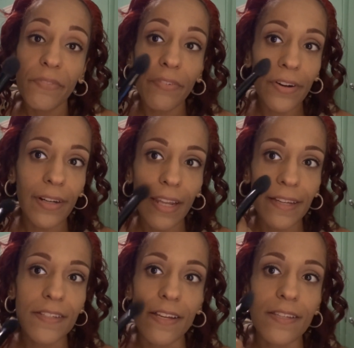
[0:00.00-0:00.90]
very
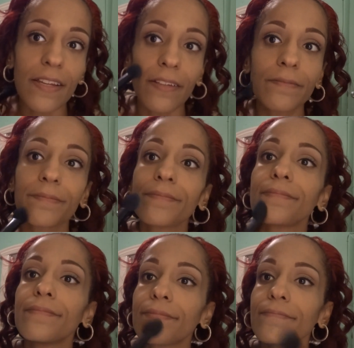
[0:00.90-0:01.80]
light dusting.
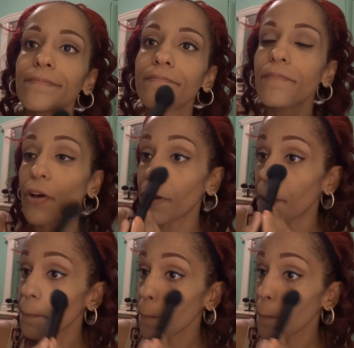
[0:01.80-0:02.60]
Okay.